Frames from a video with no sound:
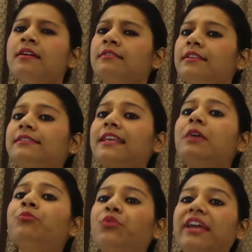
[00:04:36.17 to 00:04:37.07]
the
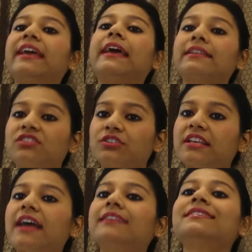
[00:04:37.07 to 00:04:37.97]
same way
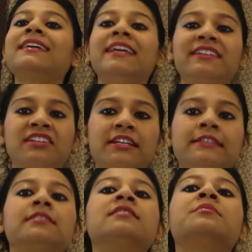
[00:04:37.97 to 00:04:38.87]
exercising
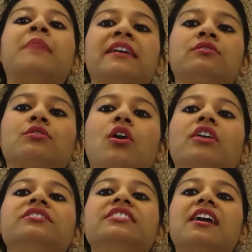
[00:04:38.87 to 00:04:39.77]
increases
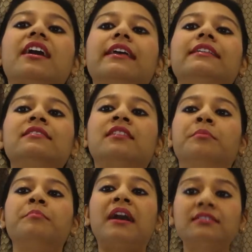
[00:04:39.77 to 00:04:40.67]
mitochondria in the
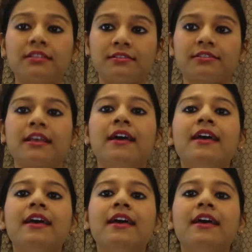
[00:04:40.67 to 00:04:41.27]
muscles,